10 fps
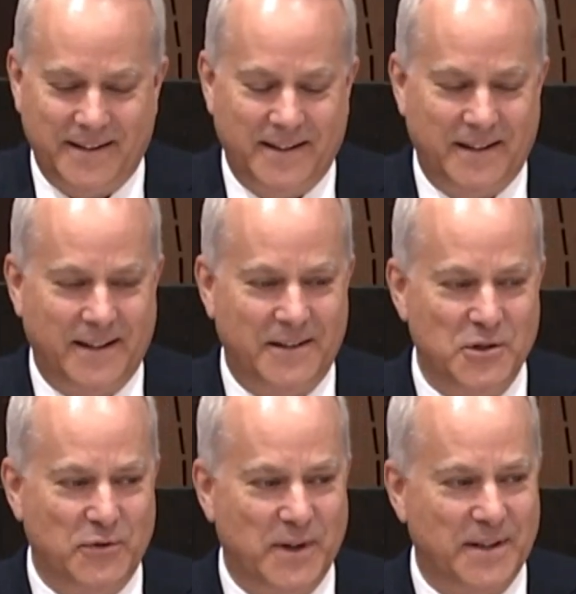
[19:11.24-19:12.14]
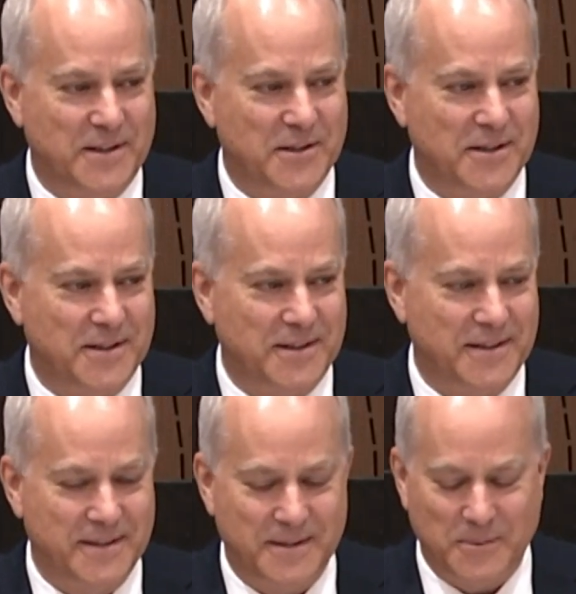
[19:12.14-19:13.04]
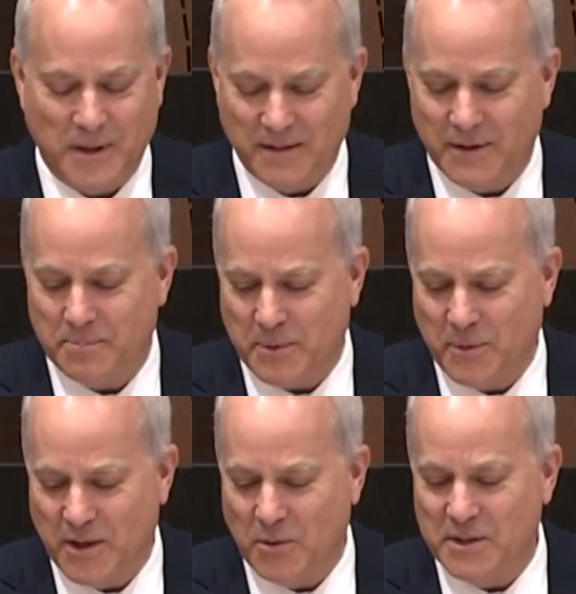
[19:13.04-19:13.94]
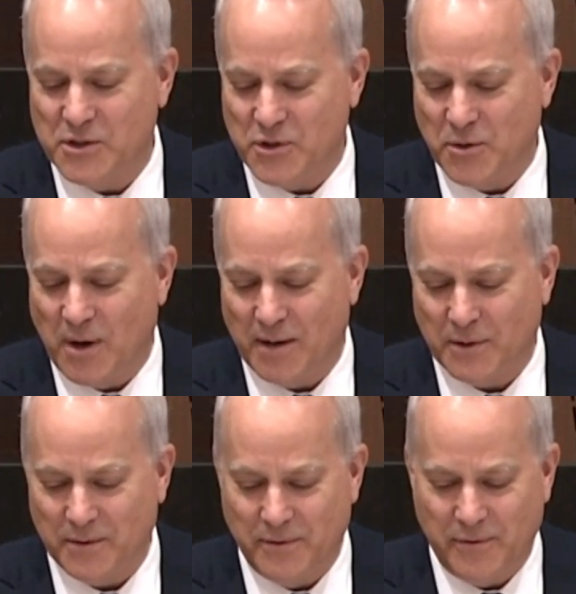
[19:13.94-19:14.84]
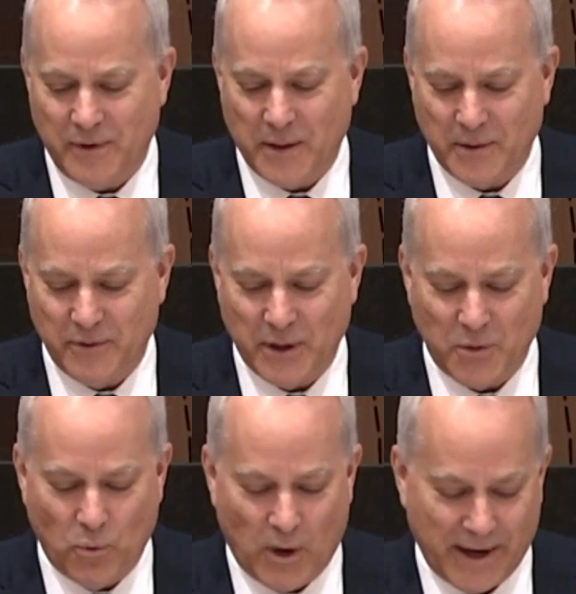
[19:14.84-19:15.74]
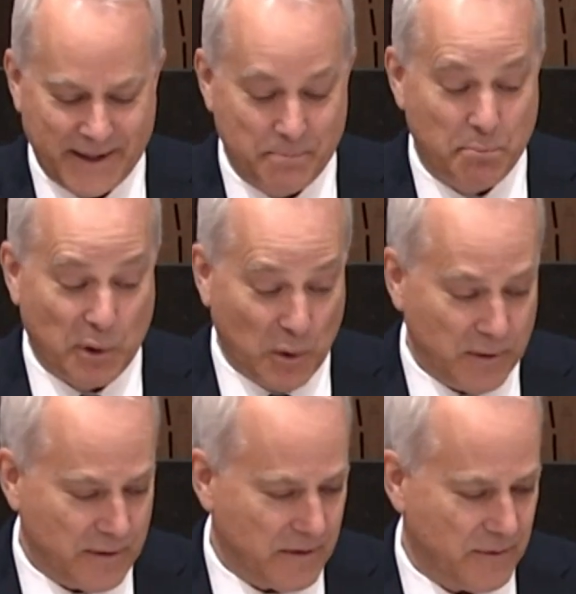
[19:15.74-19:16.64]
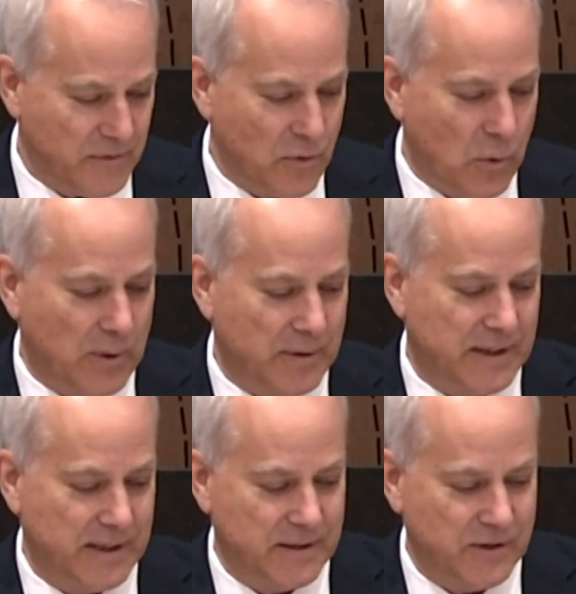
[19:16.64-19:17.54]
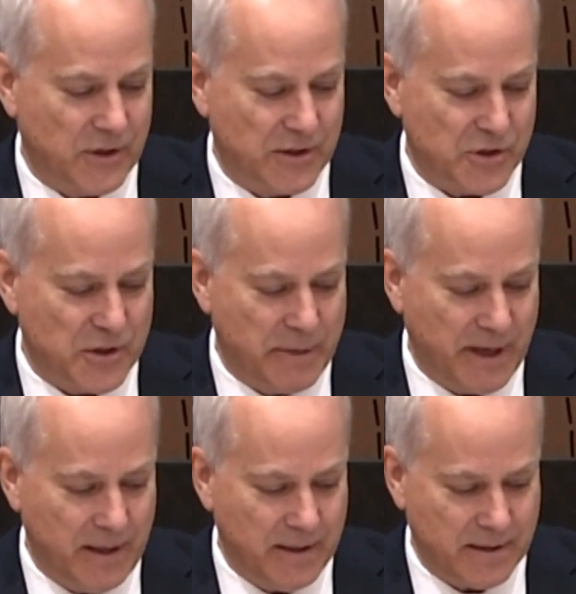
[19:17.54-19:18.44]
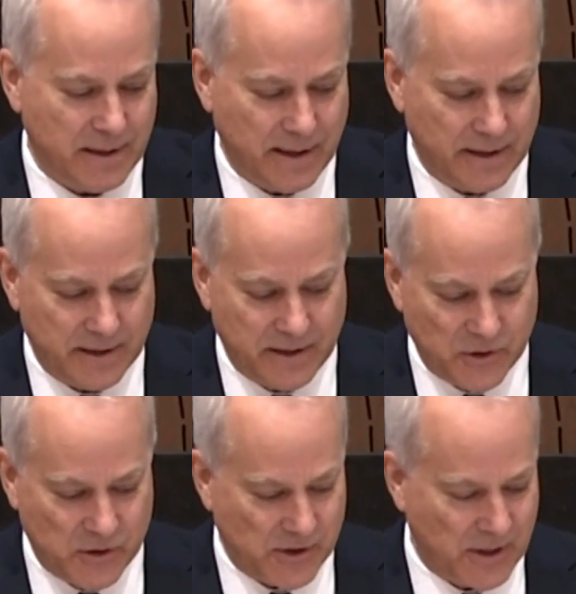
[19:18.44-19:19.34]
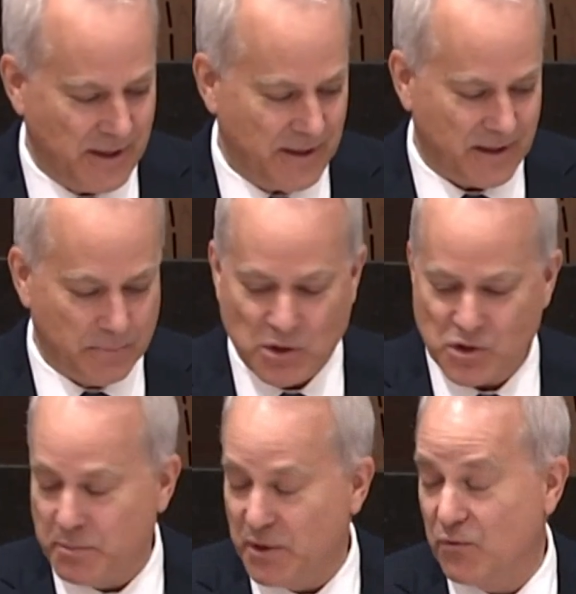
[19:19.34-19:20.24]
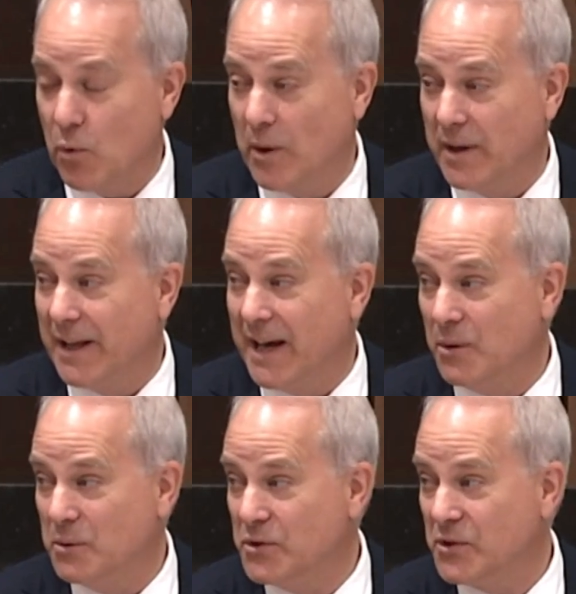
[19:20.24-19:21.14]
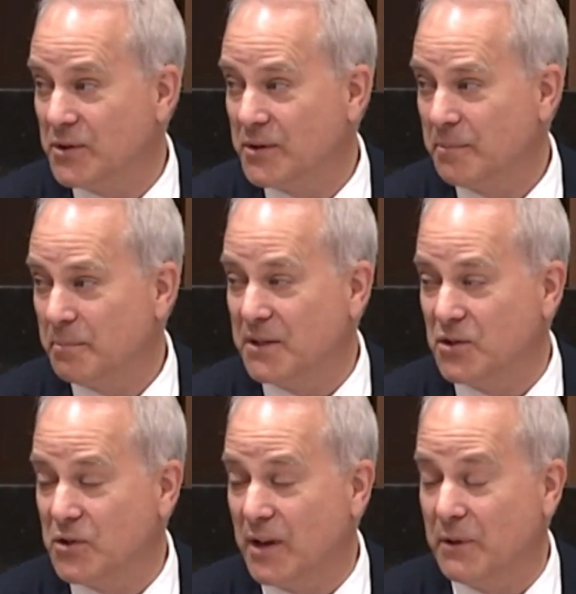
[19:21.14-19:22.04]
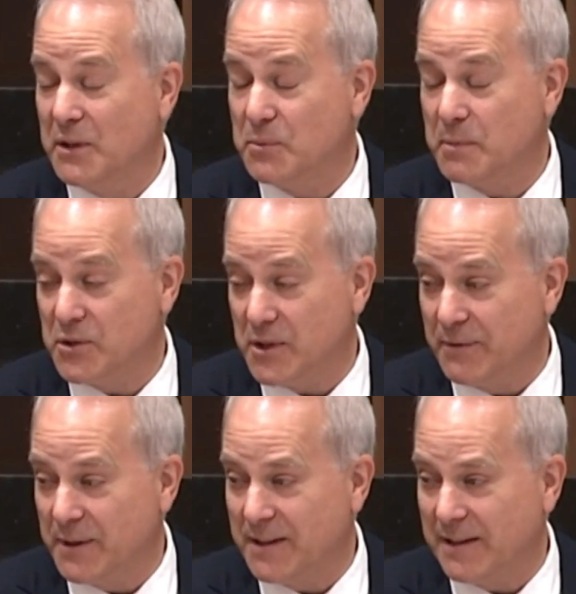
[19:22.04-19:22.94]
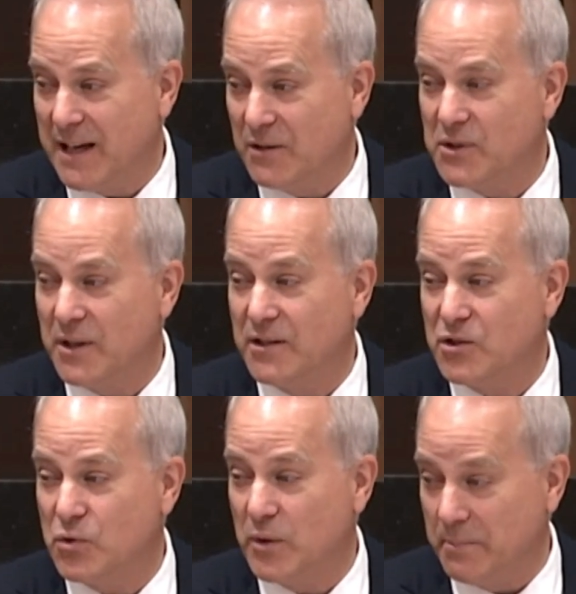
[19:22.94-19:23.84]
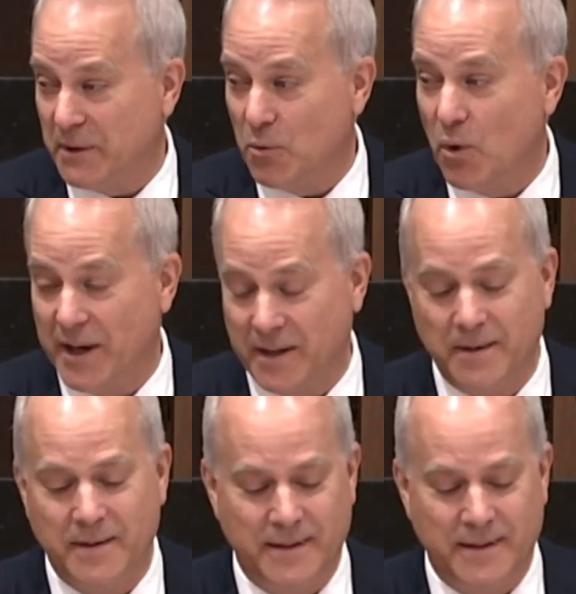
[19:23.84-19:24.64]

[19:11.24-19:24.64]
I do find it relevant, but we always do offer very, very wide berth for such debate. And it is the motion put forward allows, because it's not very specific, allows an extremely wide